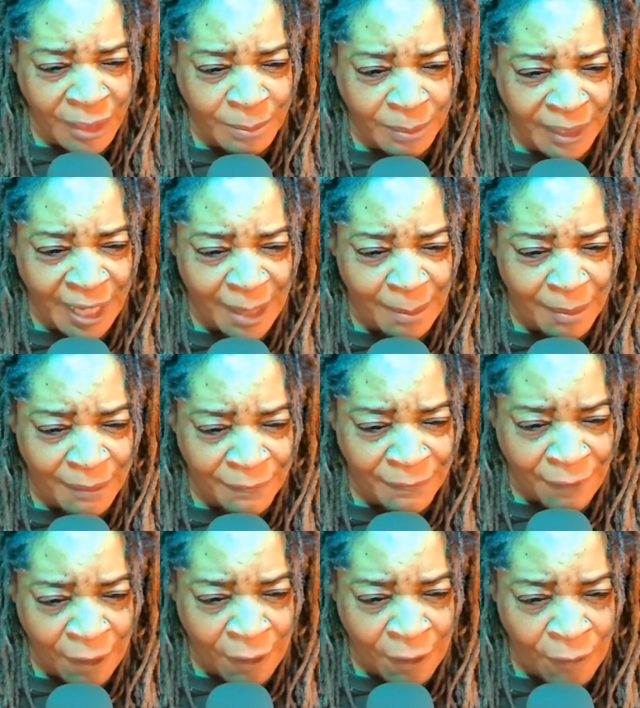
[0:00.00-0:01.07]
became
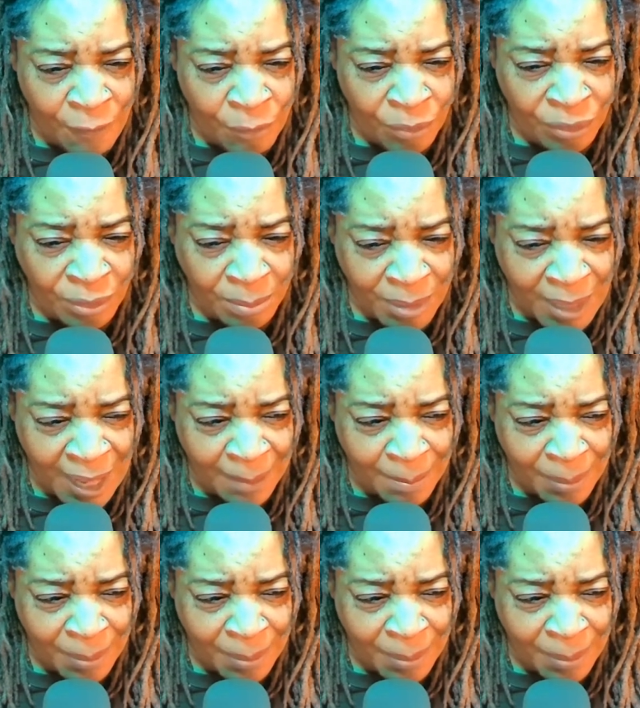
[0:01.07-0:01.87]
involved with the Black